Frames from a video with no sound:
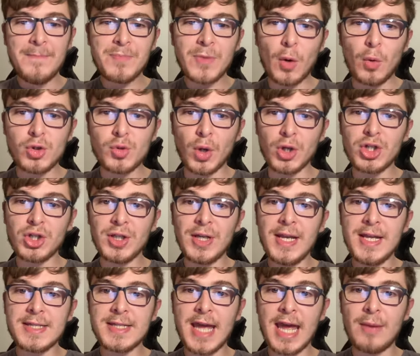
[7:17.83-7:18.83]
Was watching the
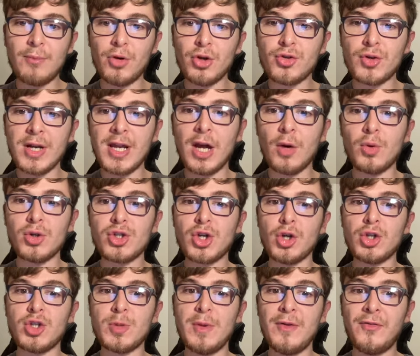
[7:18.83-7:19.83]
Leeds game. Rodrigo was
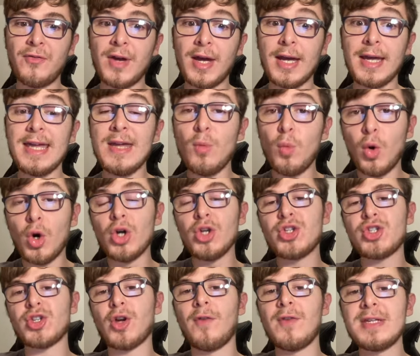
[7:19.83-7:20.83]
good, to be fair. He
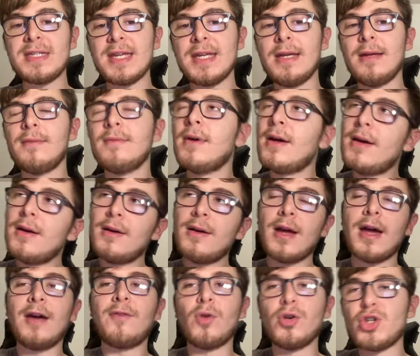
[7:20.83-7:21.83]
was. Obviously,
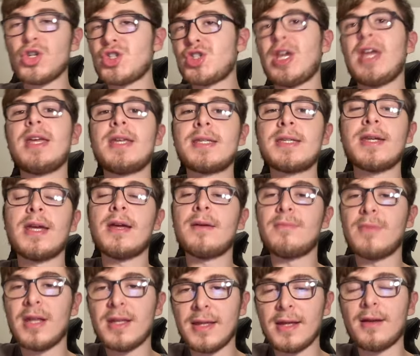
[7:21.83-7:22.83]
everyone just takes
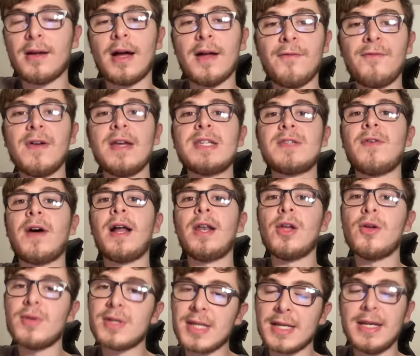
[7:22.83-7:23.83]
it at face
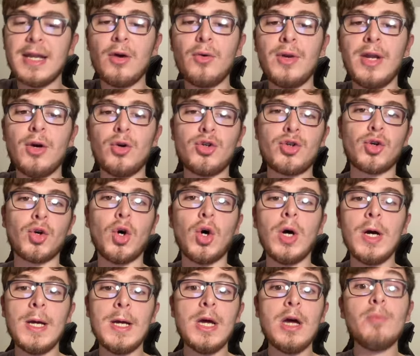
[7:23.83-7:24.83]
value. It's a 0-0 draw.
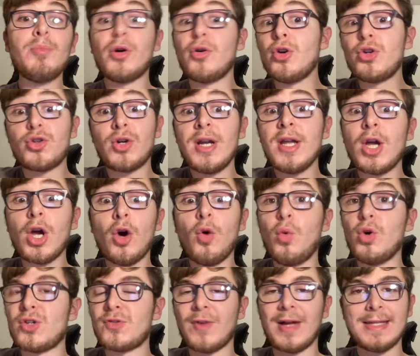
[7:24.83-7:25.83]
But Rodrigo
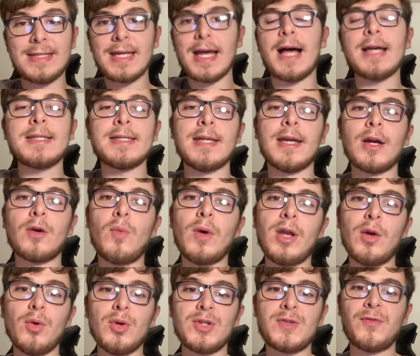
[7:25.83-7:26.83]
was fantastic when
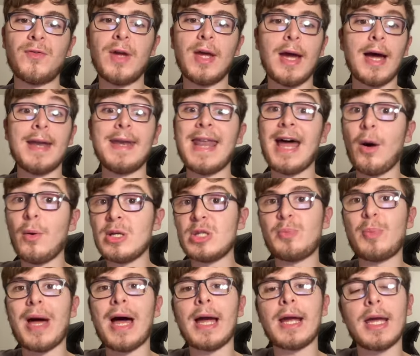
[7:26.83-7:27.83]
he was fit, and now he's
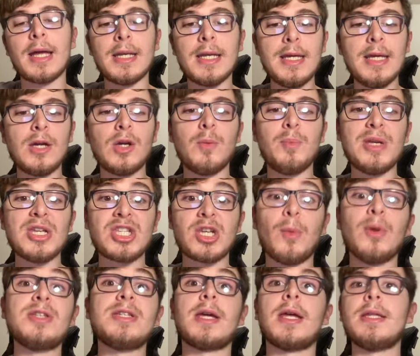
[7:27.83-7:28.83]
back, and he could be
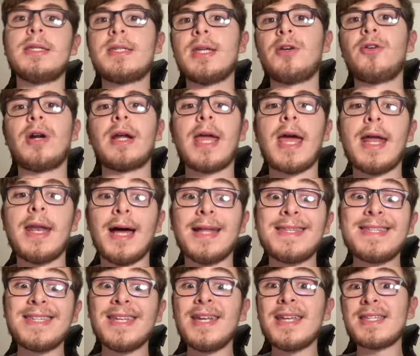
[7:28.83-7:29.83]
someone to consider again. And
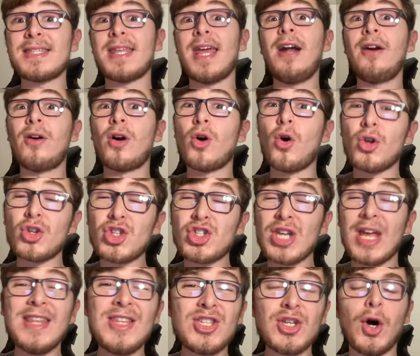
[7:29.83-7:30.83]
Sinistero got
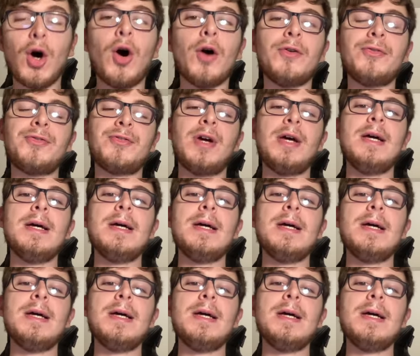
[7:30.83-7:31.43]
sent off.